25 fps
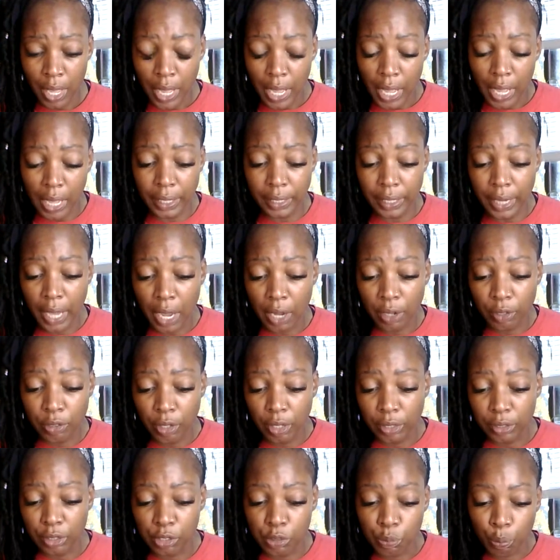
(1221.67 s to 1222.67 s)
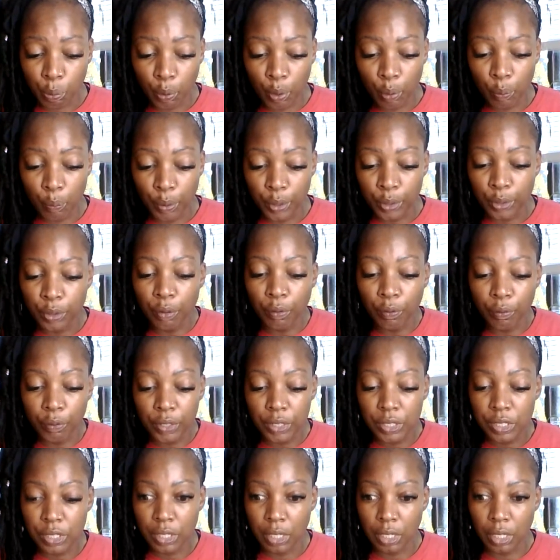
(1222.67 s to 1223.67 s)
And now you're at this point where you're
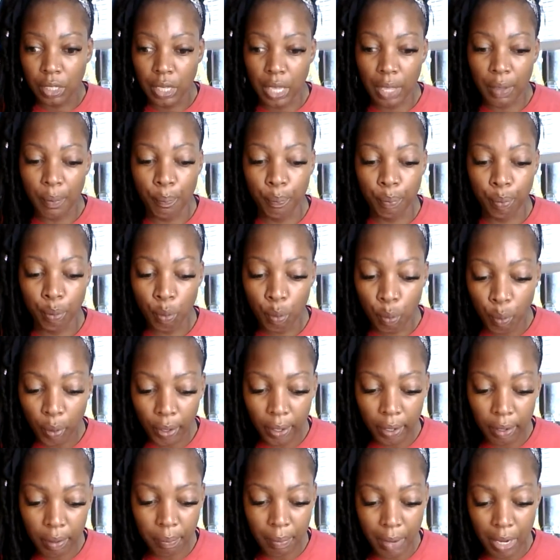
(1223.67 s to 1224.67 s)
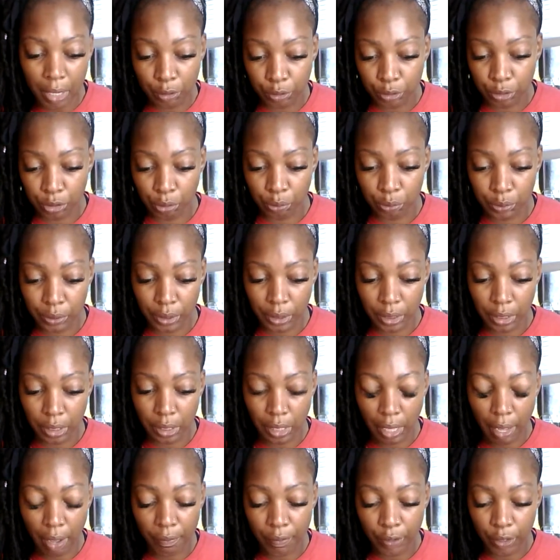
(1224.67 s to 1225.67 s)
reaching important milestones in your
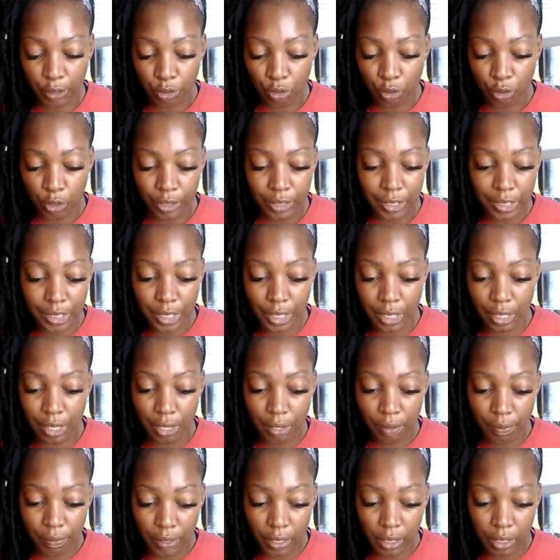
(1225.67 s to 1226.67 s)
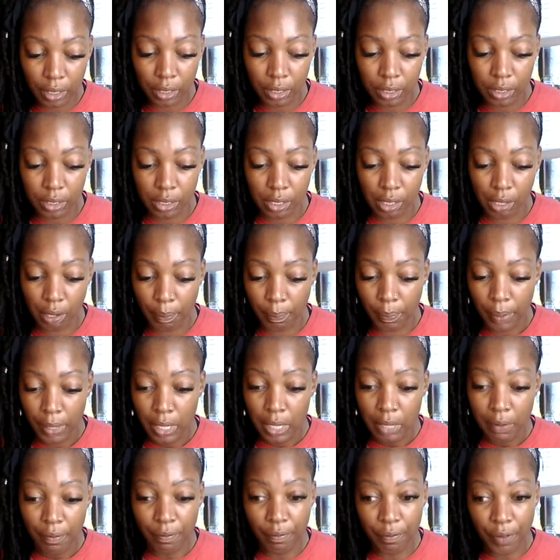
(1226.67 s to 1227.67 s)
life and you're achieving some
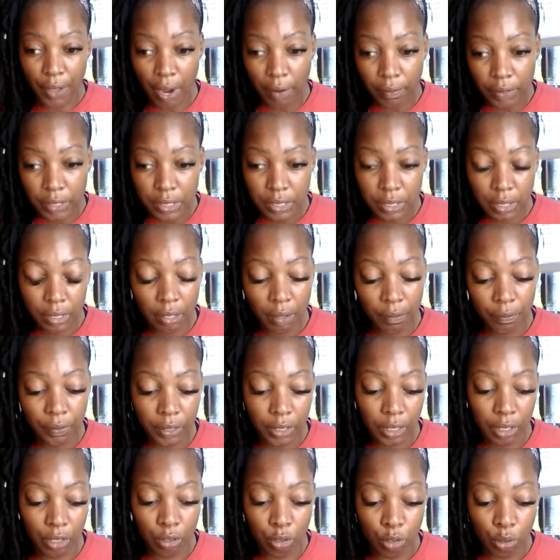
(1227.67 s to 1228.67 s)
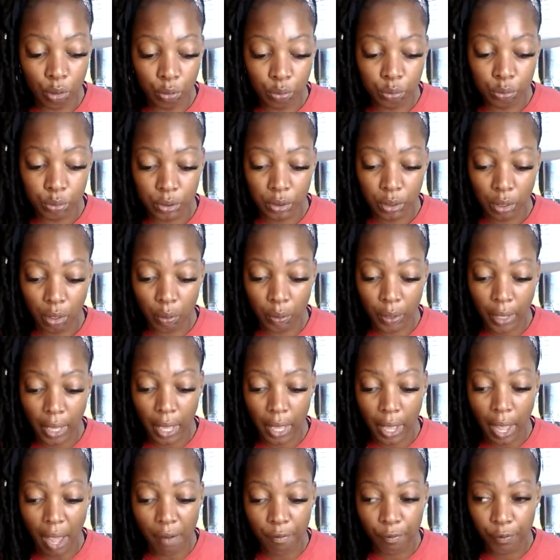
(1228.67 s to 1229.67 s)
very significant goals.
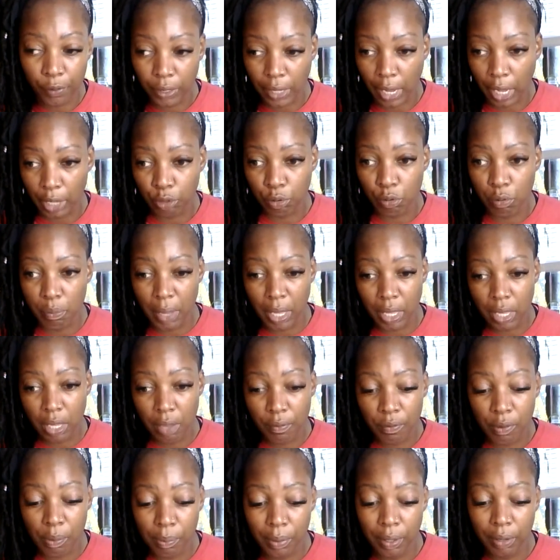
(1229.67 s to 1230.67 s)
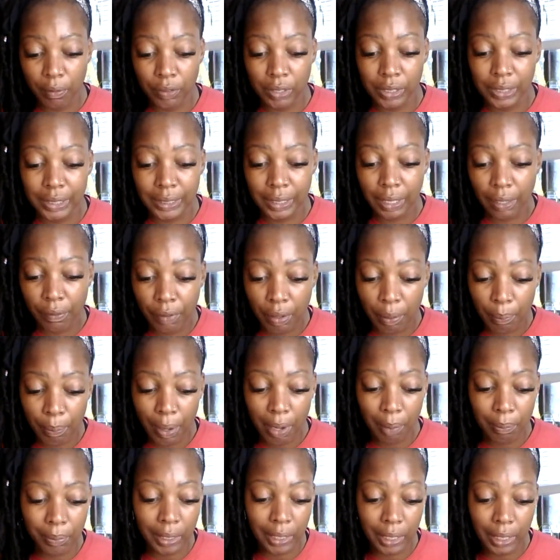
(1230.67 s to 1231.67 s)
Okay. I feel like you may even be receiving
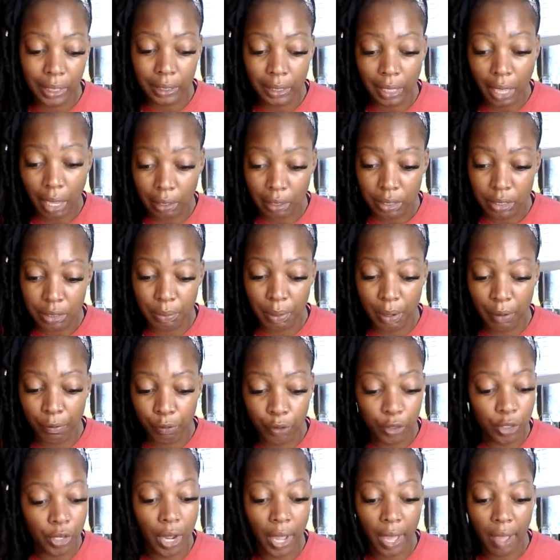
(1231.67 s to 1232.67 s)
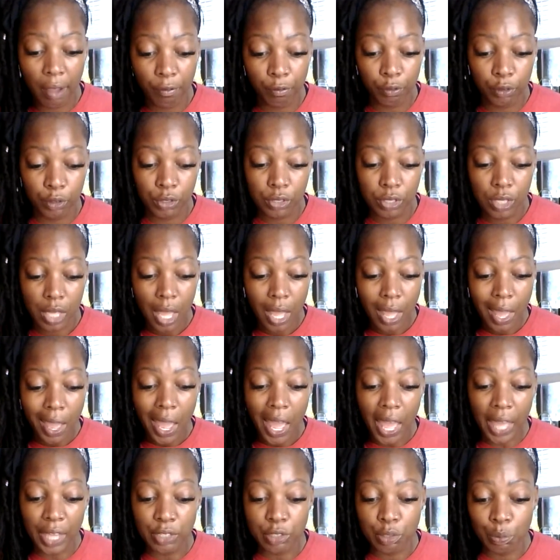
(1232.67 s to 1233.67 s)
public acknowledgement for your efforts
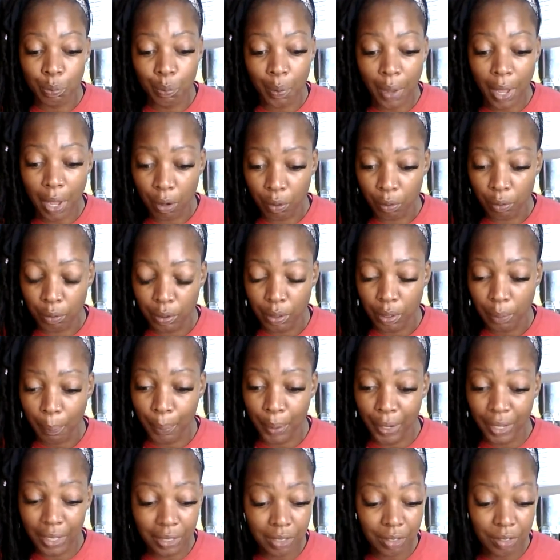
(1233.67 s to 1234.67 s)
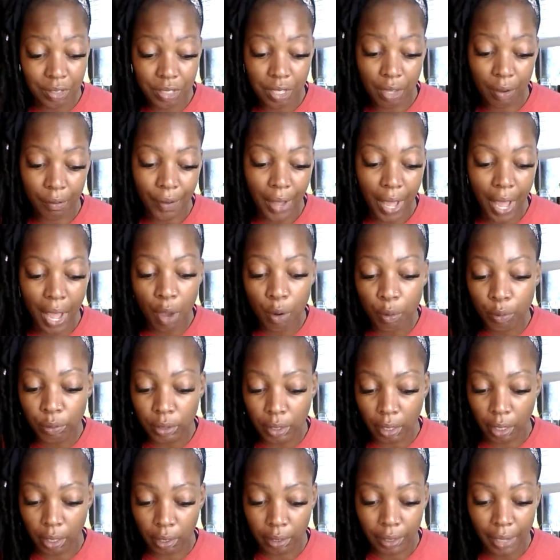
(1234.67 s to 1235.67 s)
as well, putting yourself out
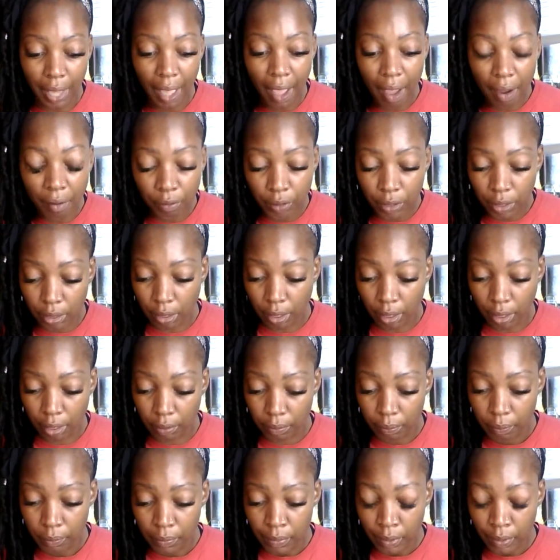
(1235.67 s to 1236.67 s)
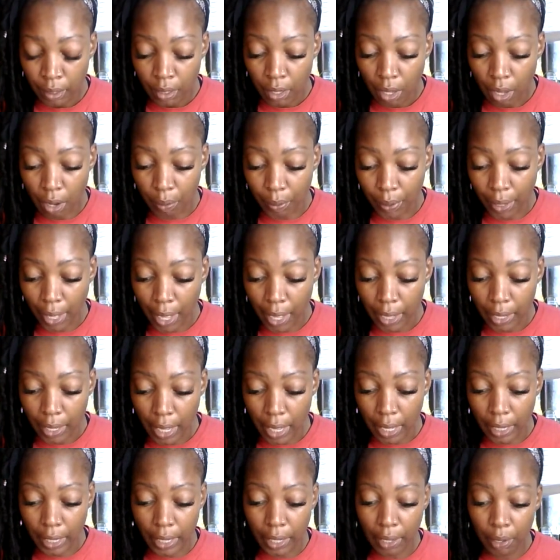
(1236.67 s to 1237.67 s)
there and everything. Okay.
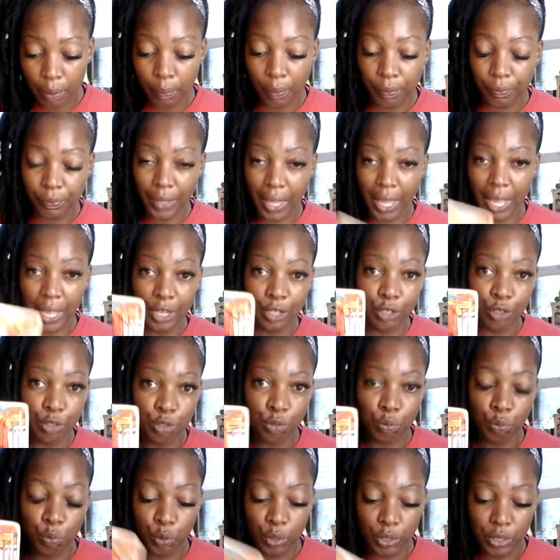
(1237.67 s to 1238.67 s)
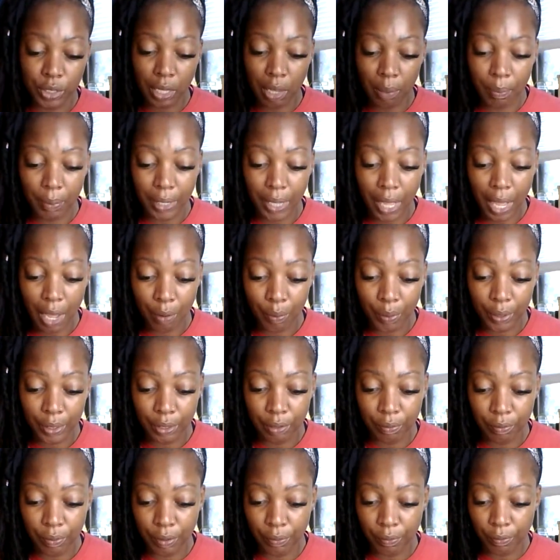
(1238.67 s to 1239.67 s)
And here with the Eight of Swords coming out in
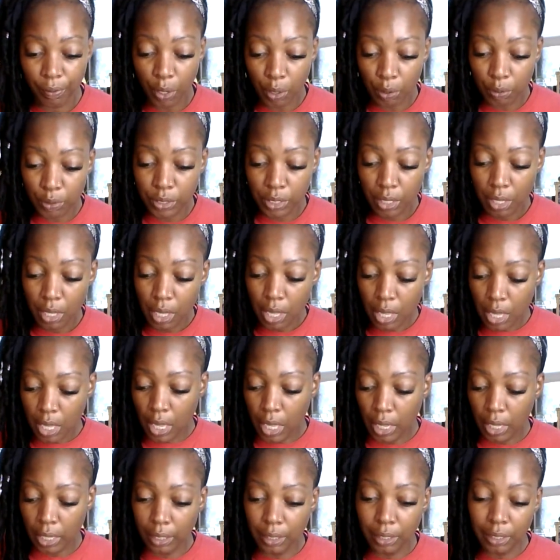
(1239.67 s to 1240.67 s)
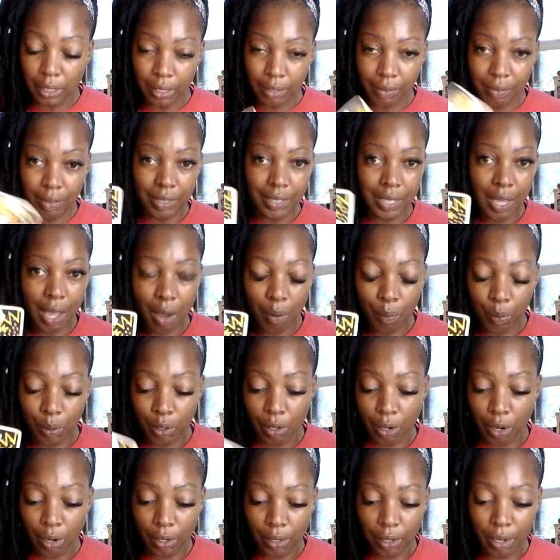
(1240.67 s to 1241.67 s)
the reverse, and the tower
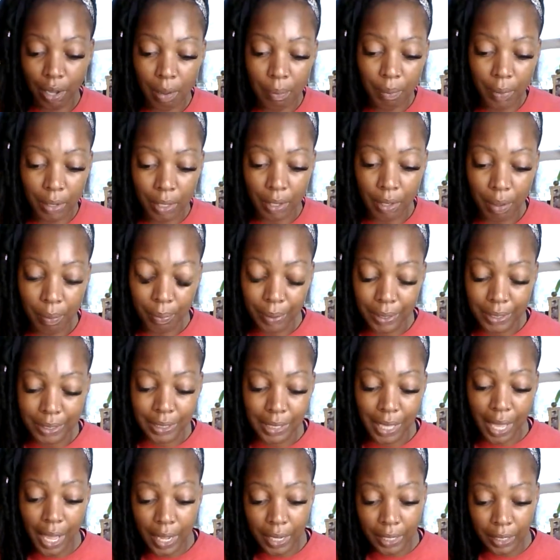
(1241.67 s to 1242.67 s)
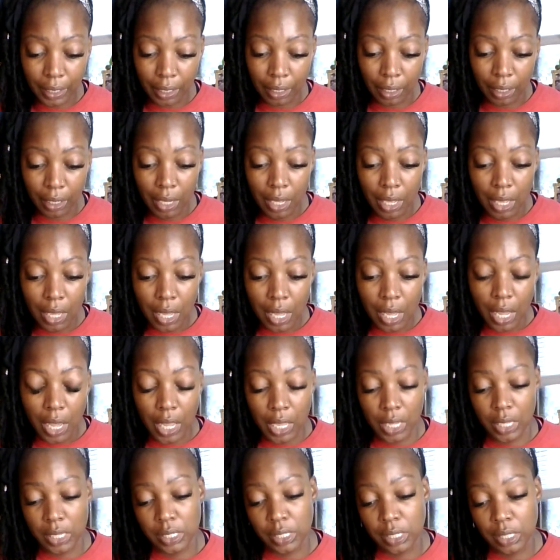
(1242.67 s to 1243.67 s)
card coming beside it
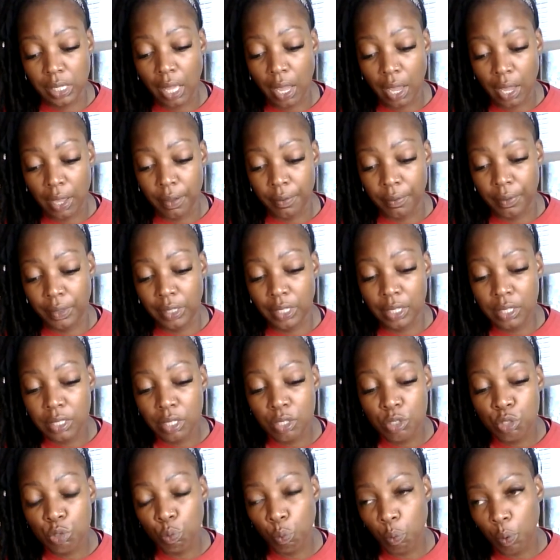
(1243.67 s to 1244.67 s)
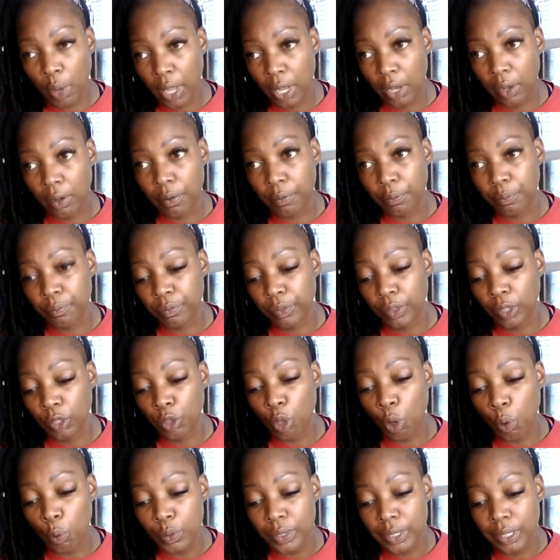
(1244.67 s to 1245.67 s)
it's like this is where
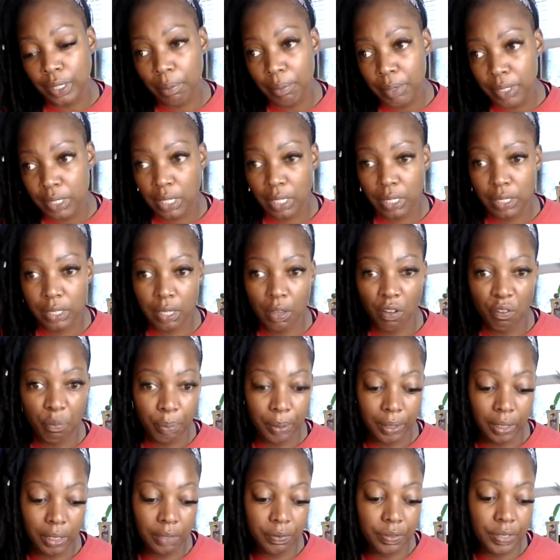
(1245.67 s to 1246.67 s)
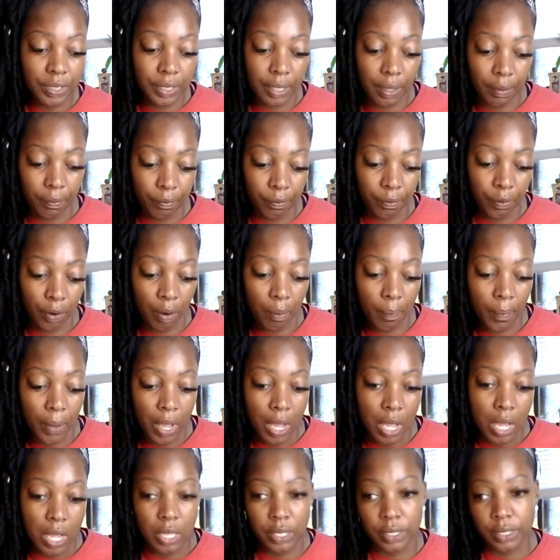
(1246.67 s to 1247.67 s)
those limiting self-beliefs stem from
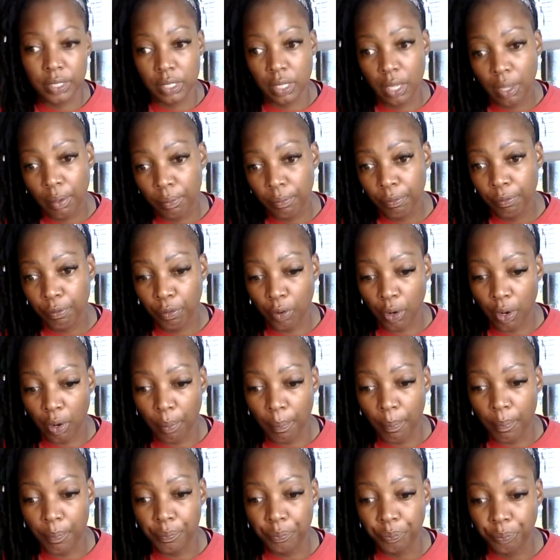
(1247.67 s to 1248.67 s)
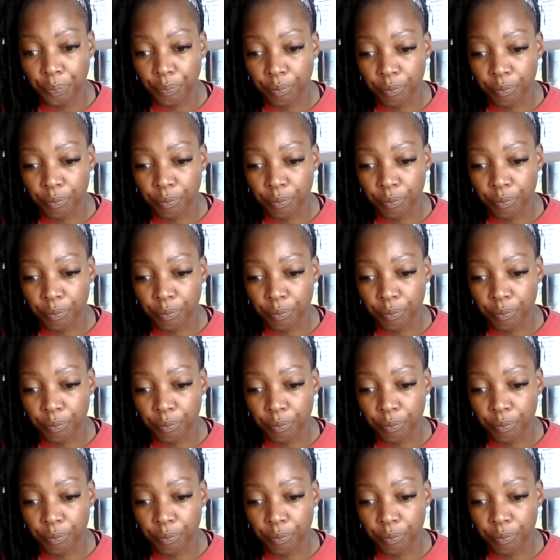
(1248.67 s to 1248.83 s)
it stem from